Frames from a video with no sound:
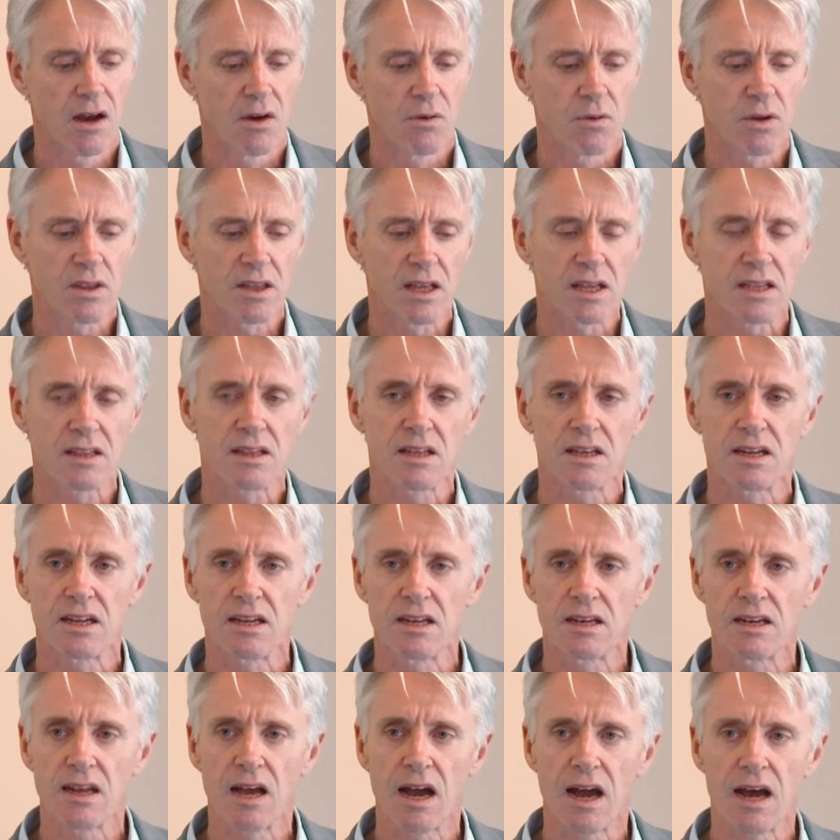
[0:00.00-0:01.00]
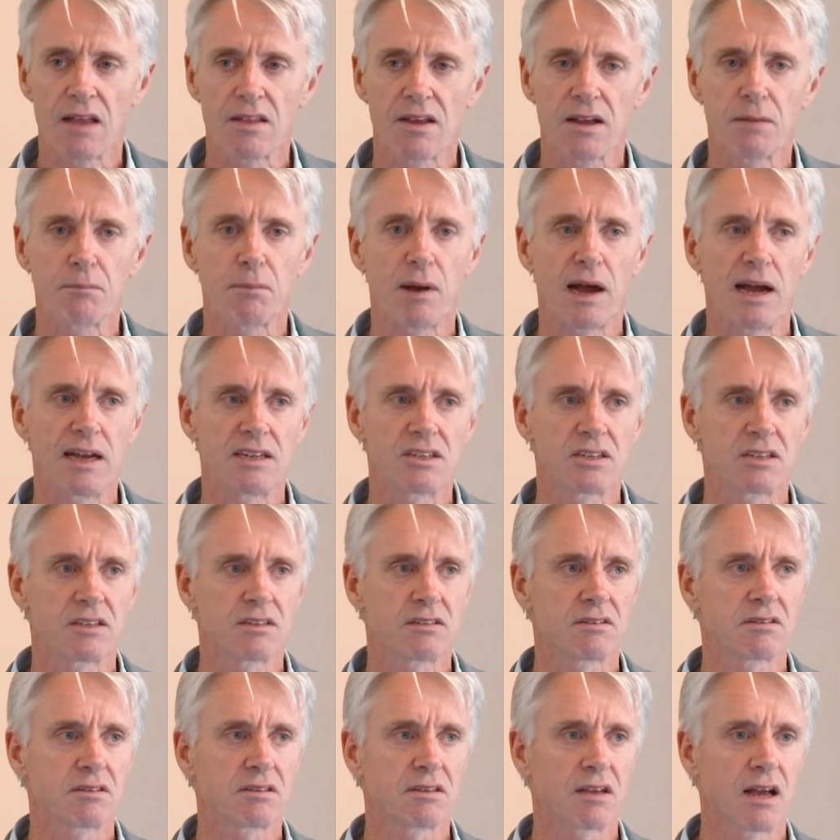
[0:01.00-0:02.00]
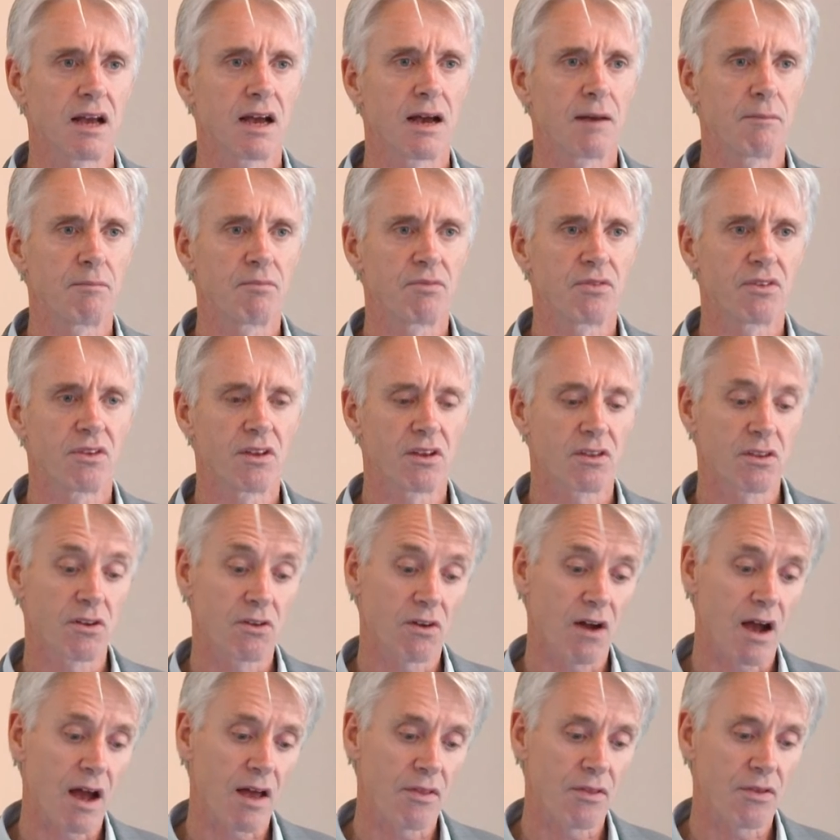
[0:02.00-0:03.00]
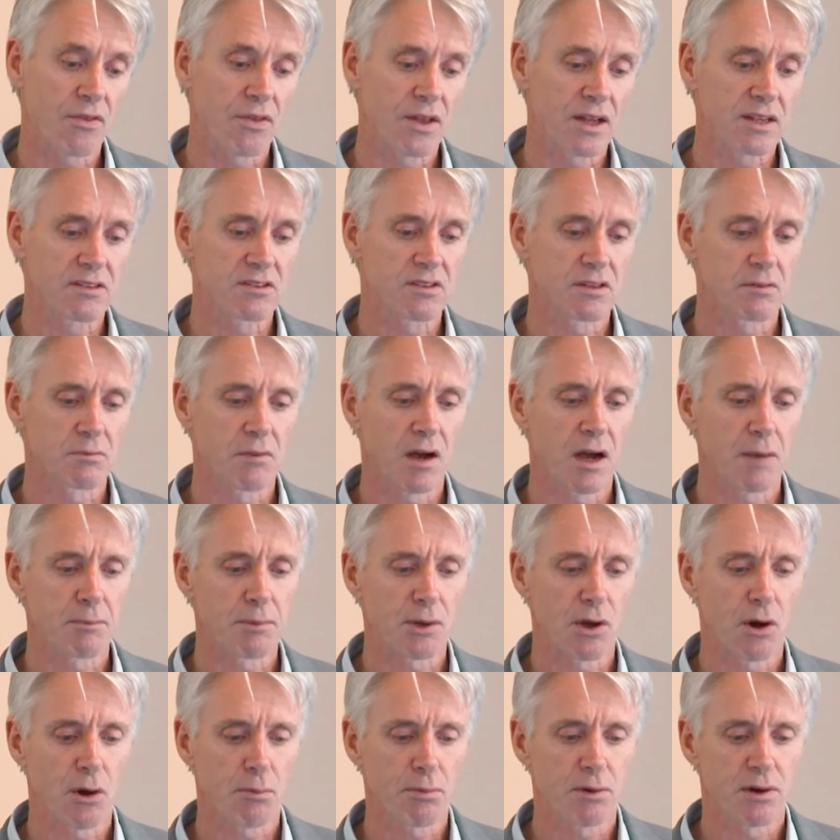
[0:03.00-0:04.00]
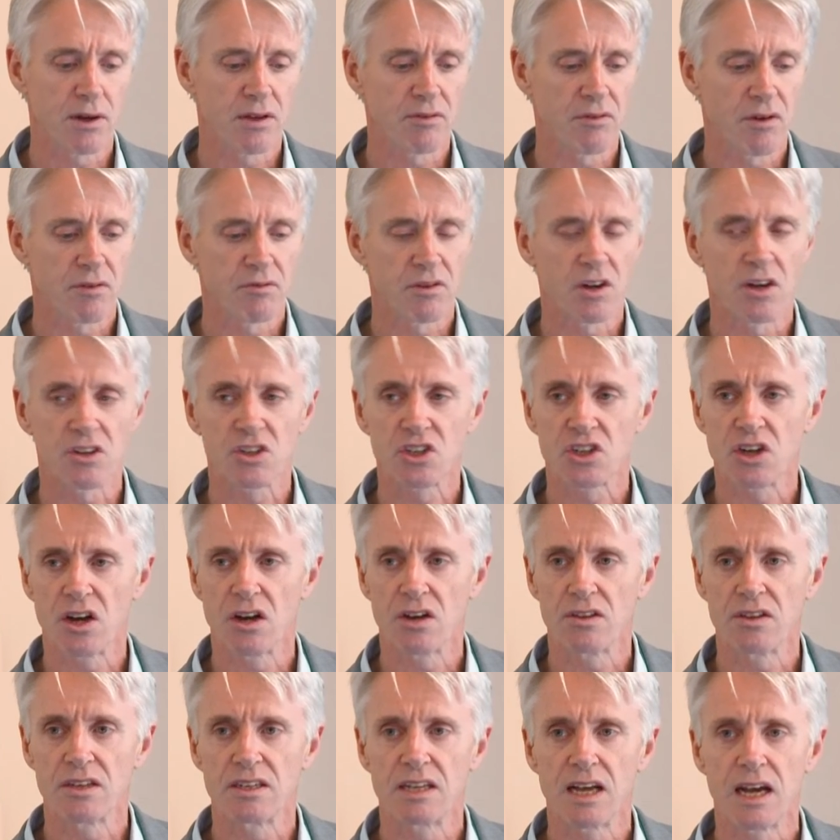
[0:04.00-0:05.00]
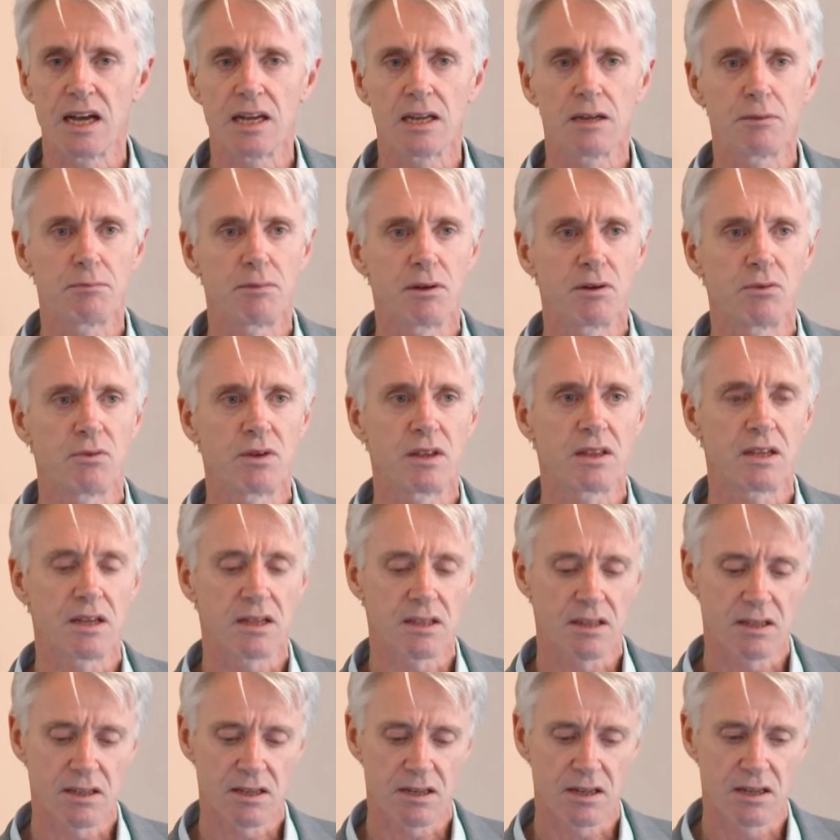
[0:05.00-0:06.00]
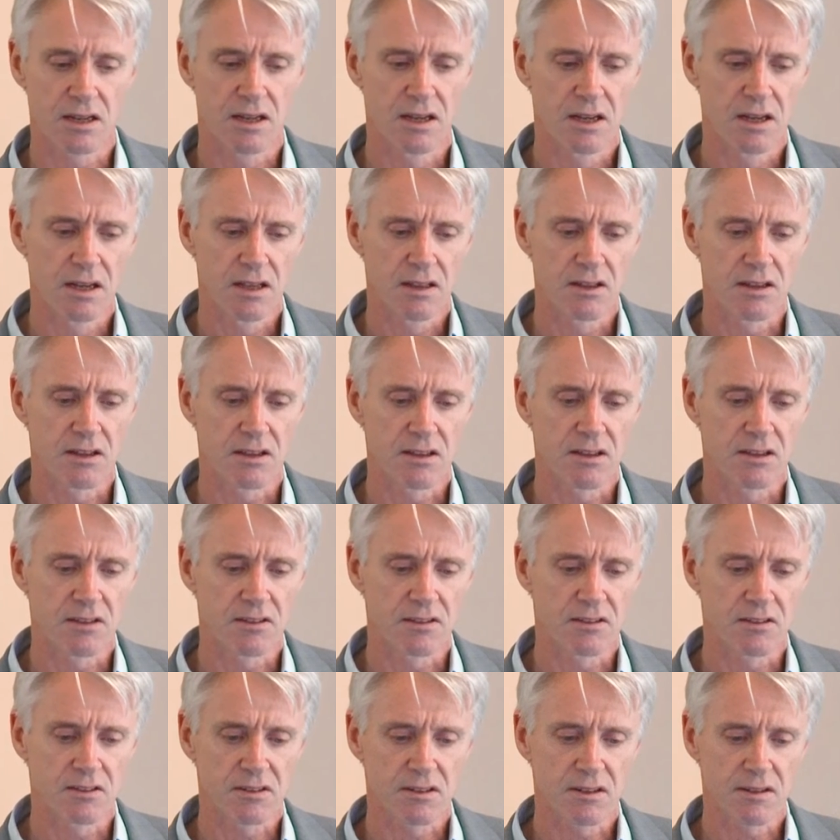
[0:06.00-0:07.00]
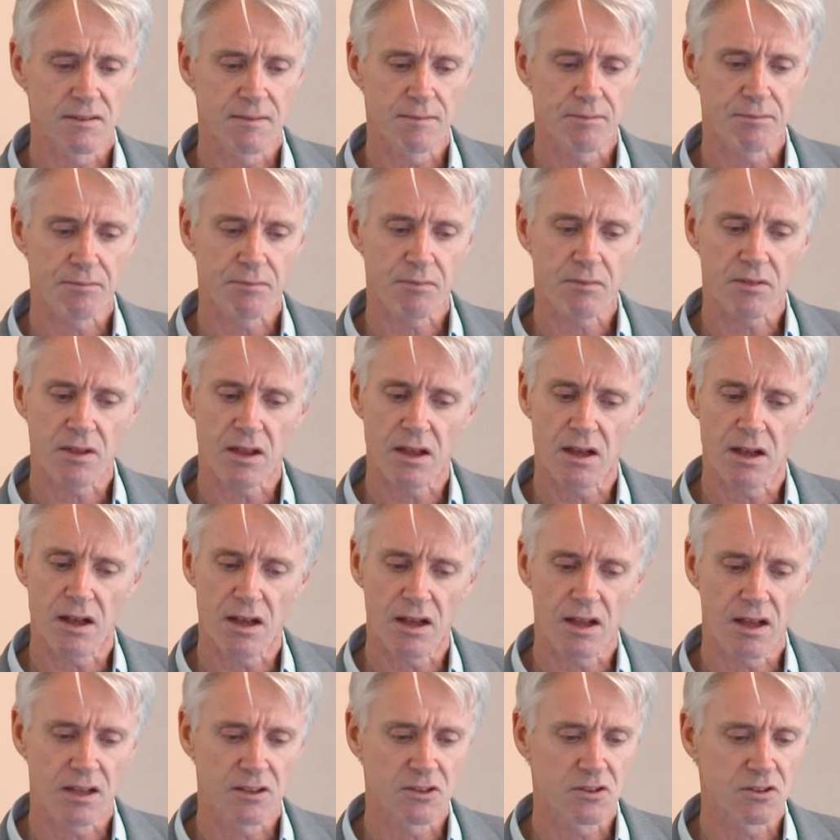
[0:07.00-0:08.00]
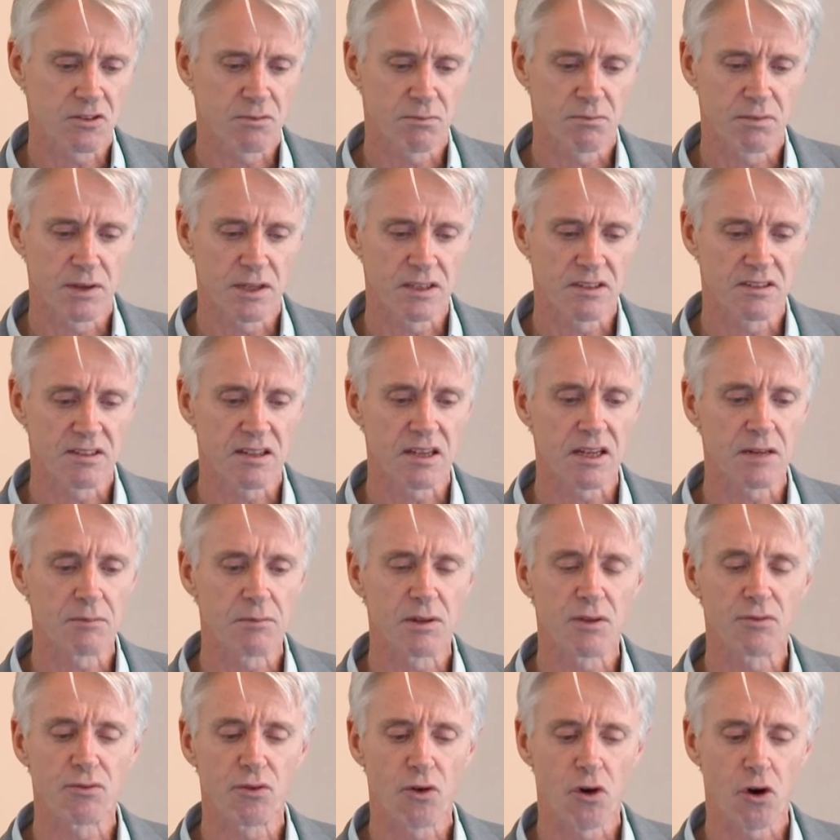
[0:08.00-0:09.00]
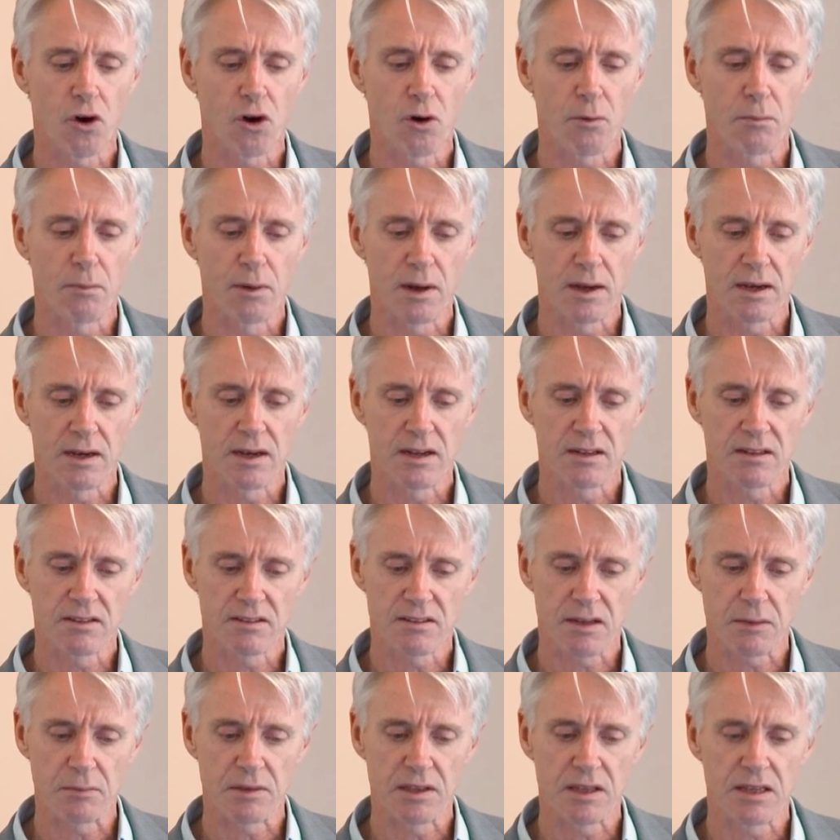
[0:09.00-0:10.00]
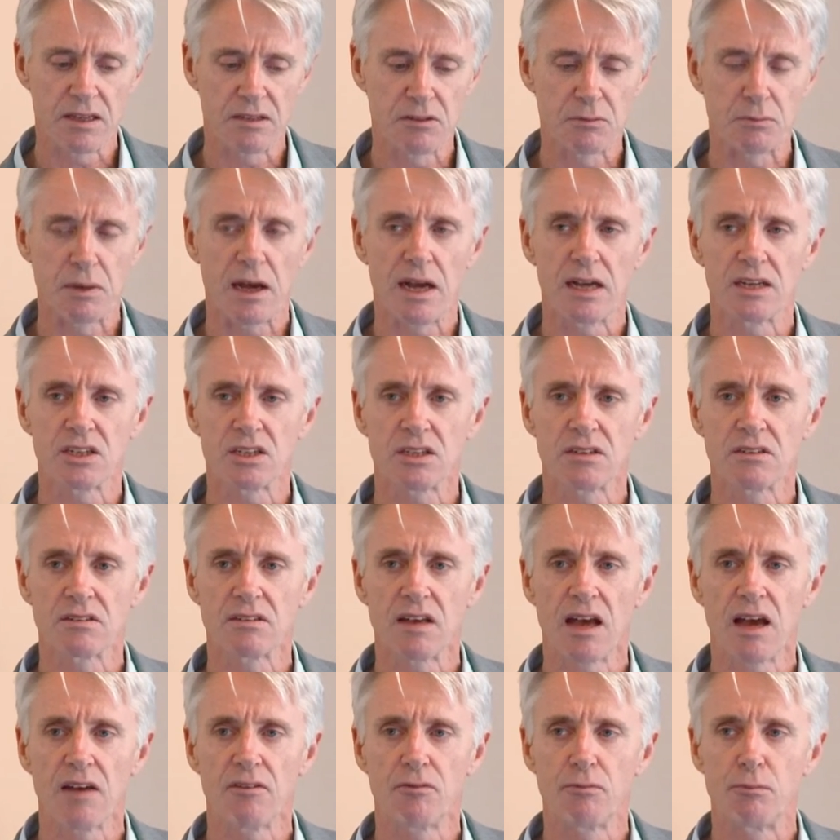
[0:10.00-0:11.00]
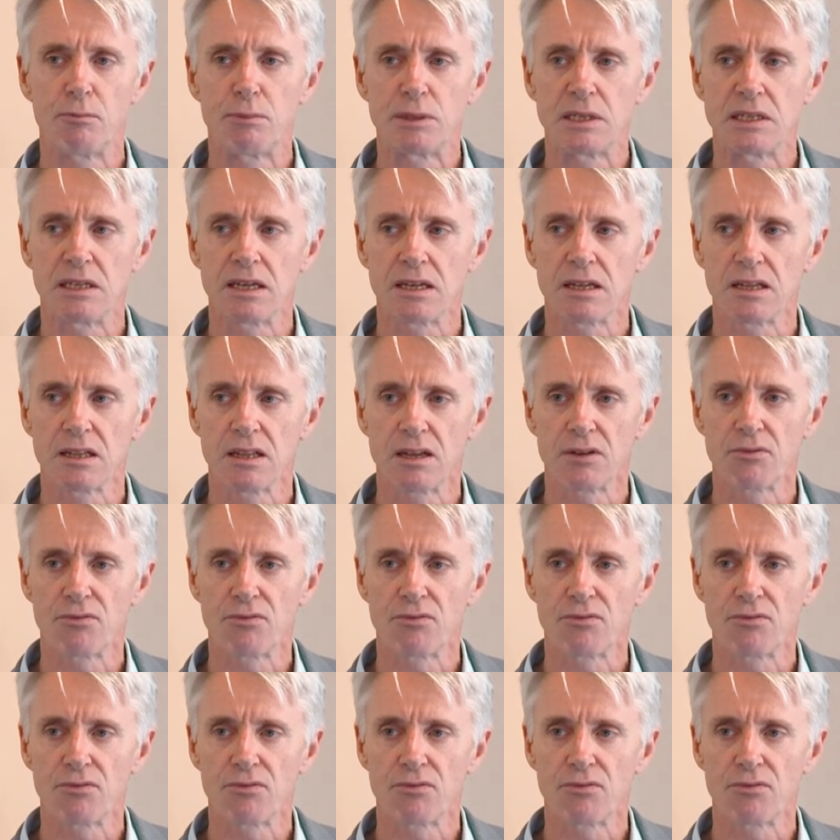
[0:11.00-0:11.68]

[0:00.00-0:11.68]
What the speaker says: We think that in other patients that there are other things that might be operative. I've not shown the data, but we think that there's been seen before, but some of these patients have particularly